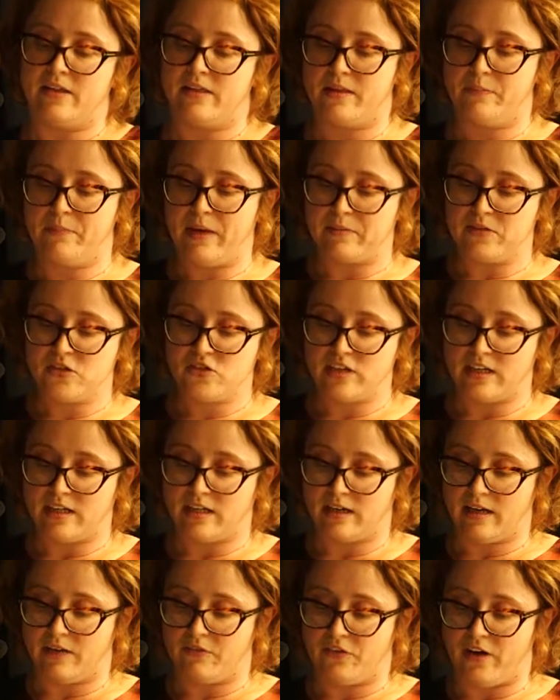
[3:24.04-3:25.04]
The
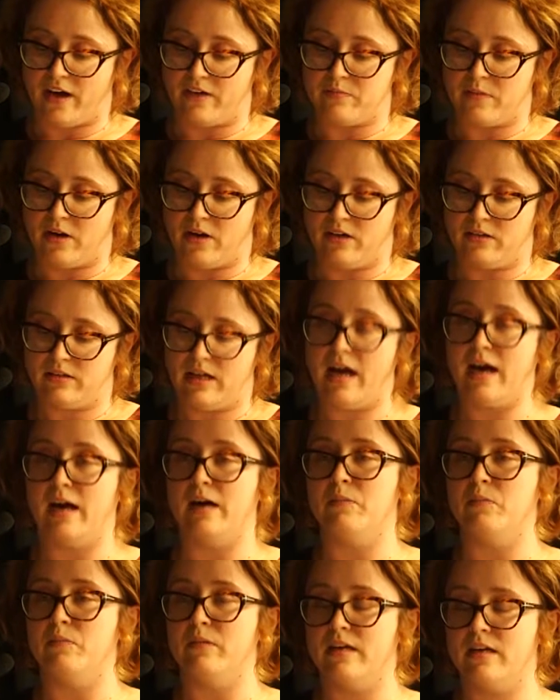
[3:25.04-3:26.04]
publishing at 5
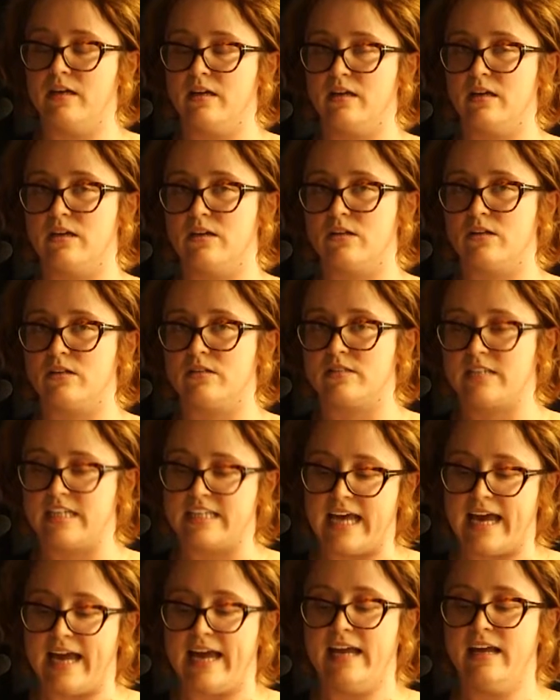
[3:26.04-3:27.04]
Mile
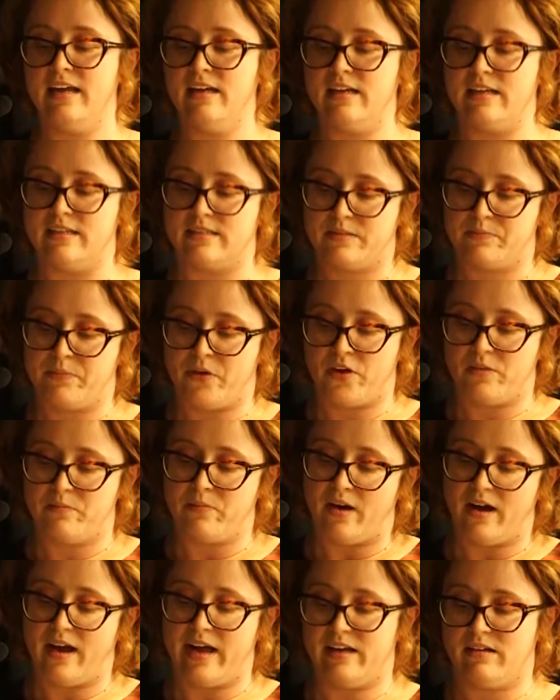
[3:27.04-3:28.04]
today is spurred
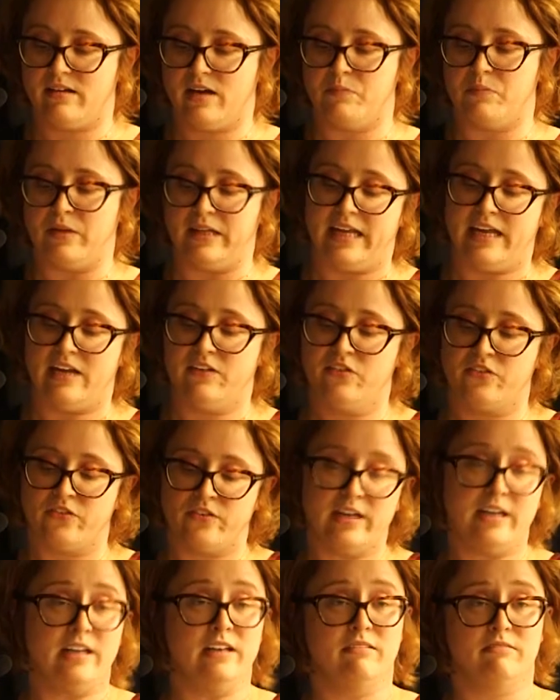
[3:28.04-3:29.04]
by a belief
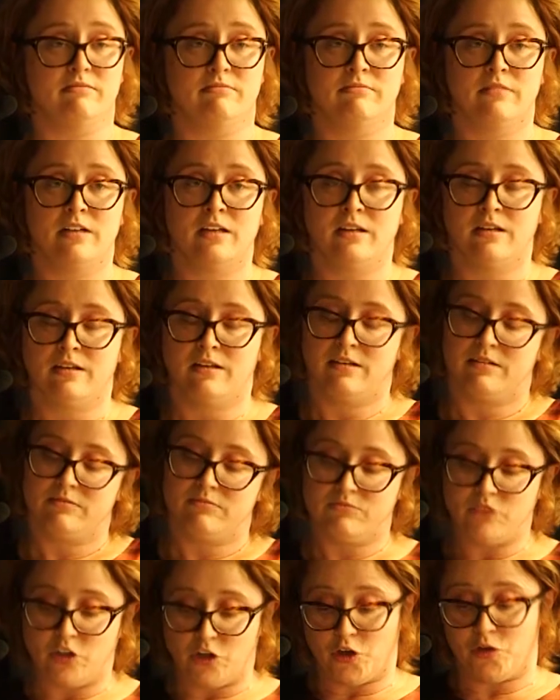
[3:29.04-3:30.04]
in
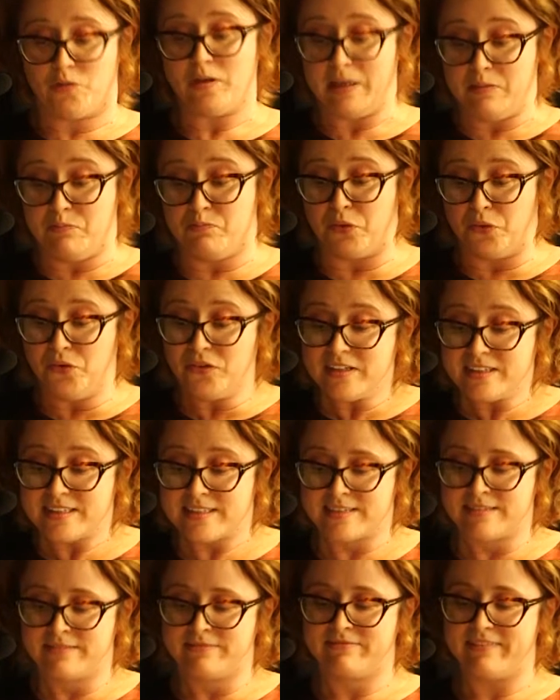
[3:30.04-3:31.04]

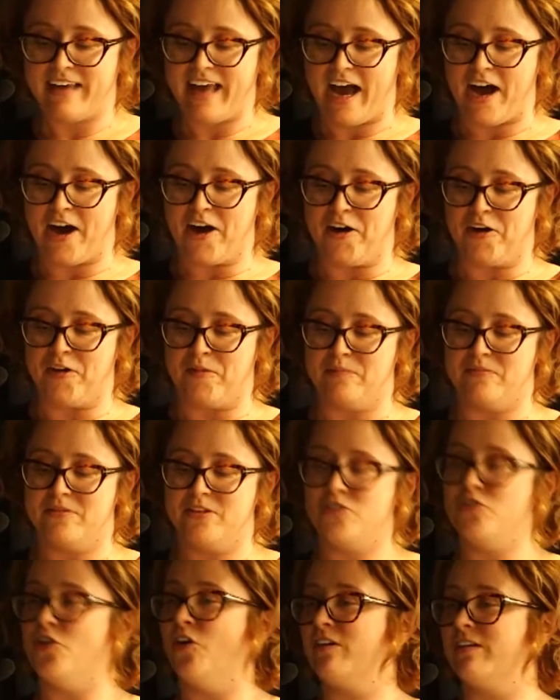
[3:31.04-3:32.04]
books,
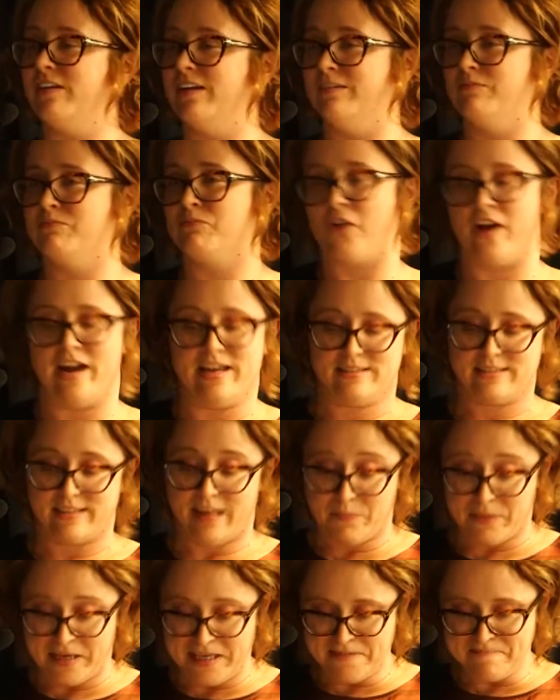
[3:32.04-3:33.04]
not in brand
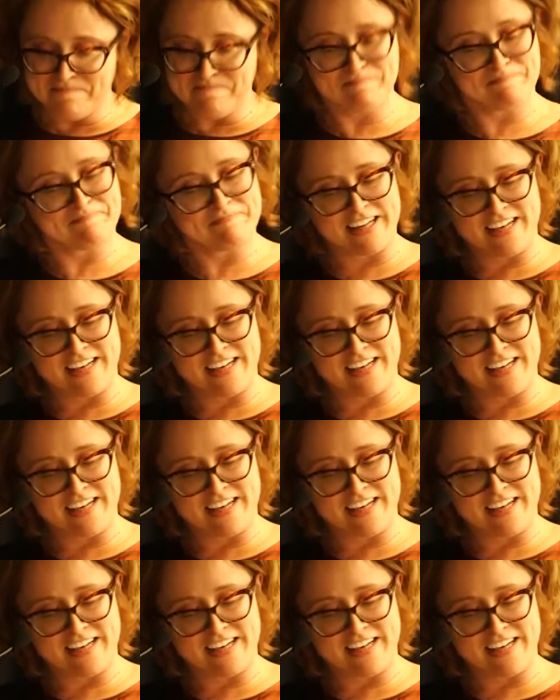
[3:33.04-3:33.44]
slapping,